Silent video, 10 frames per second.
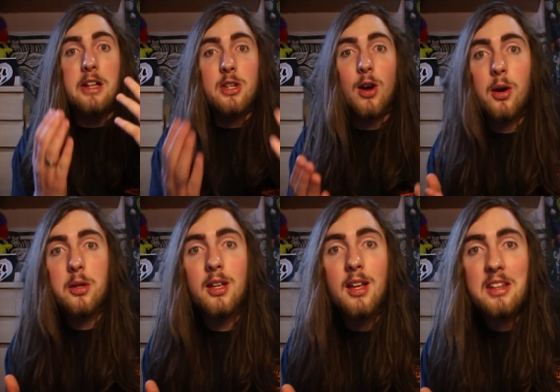
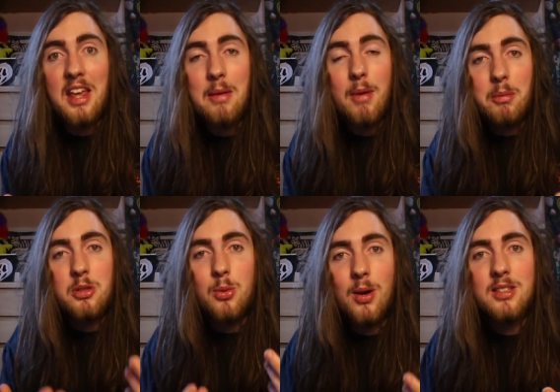dog came up
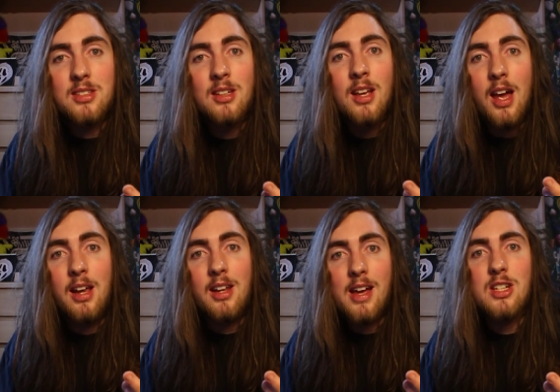to us
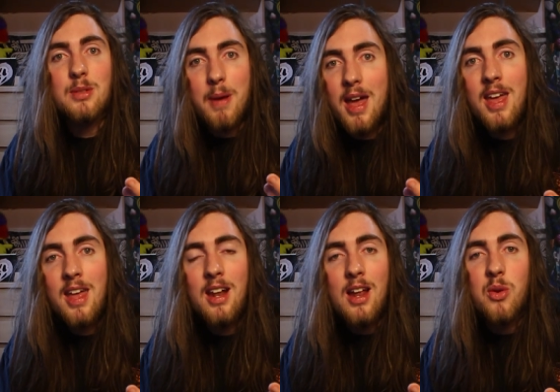and let us pet
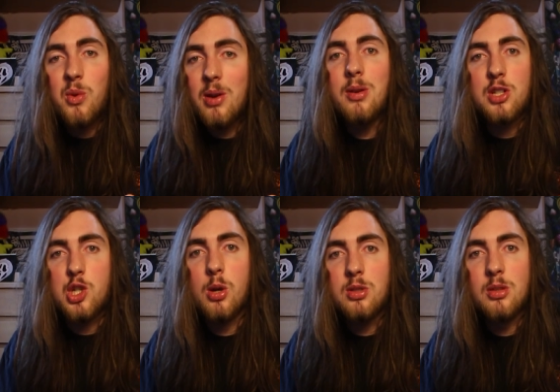it. We were the
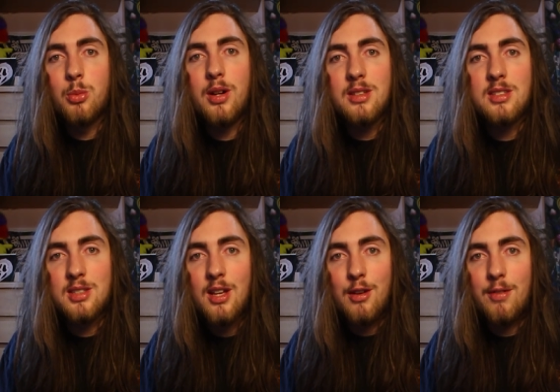chosen
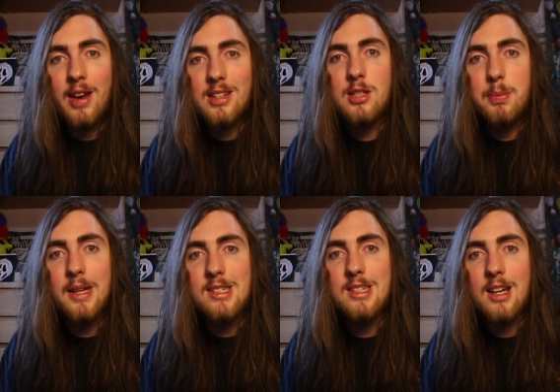ones for that
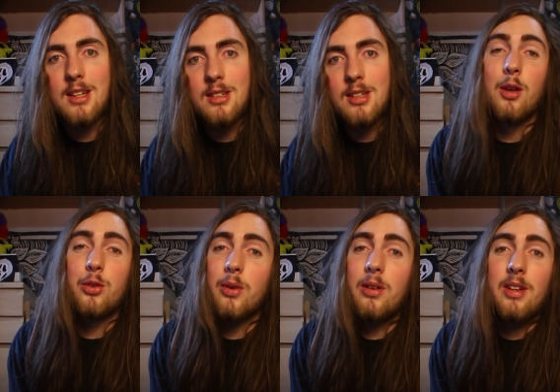split second. It
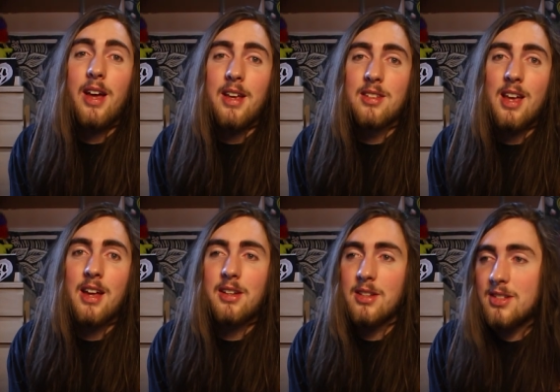was real nice,
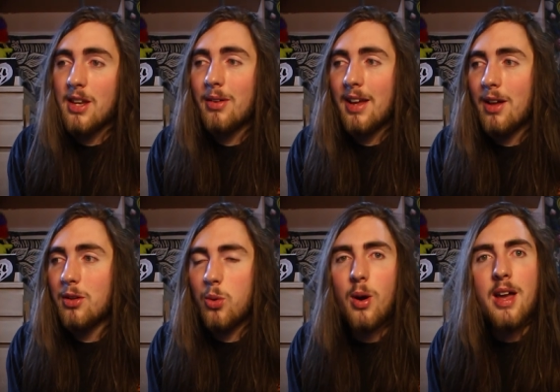and considering how
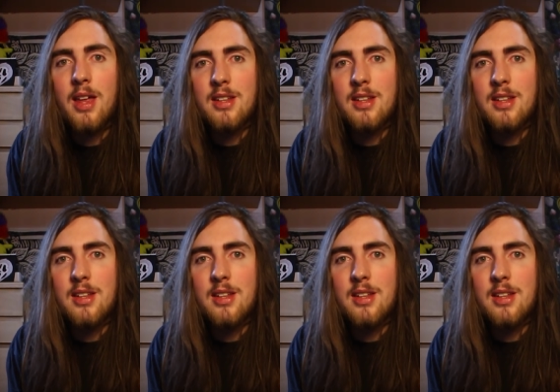quiet